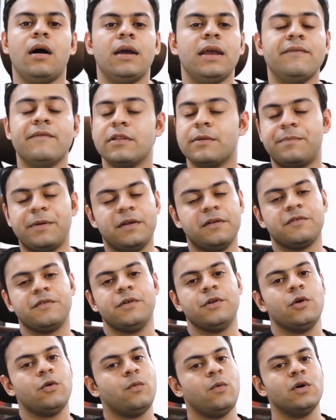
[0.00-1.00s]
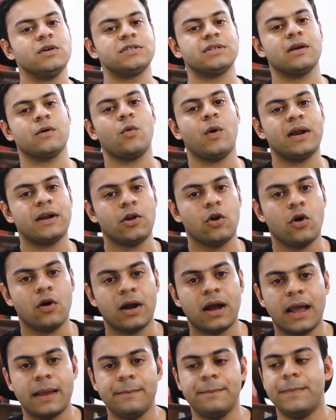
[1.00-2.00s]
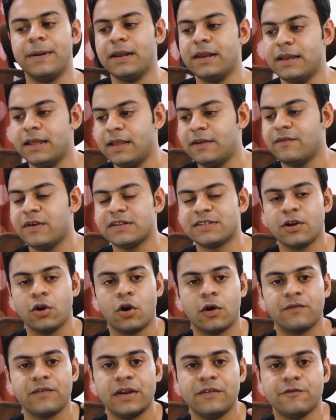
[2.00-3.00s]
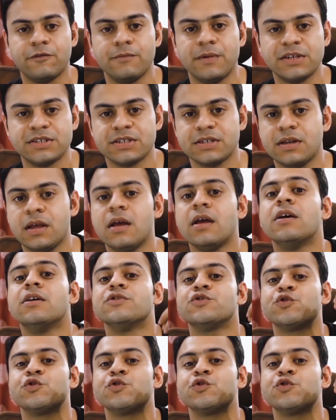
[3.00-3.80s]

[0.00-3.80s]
Even the previous video was quite long. I believe it's a lot of information.